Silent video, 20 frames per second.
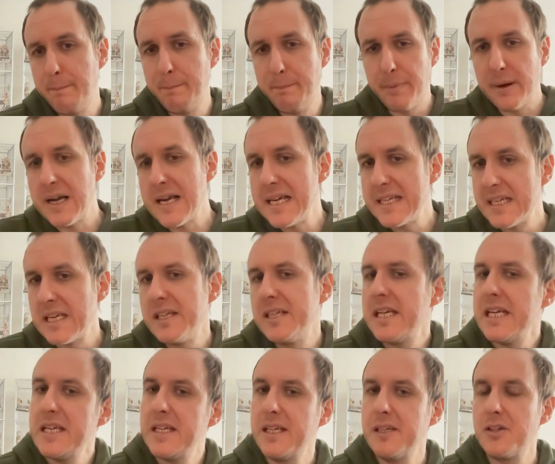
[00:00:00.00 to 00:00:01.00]
but is it
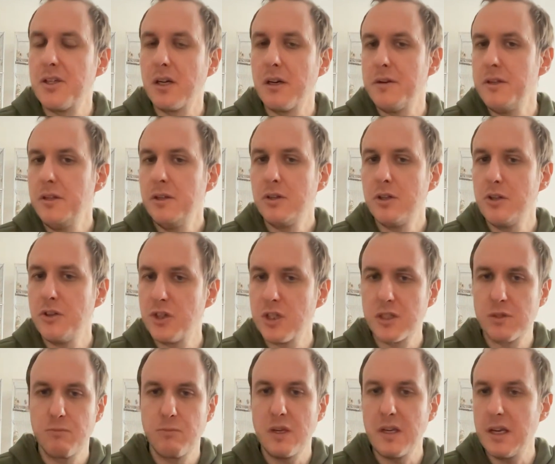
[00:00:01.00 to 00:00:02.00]
needed? You know, you could
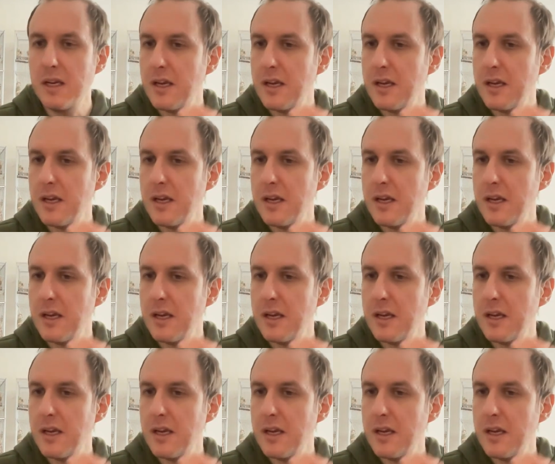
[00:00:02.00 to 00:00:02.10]
just,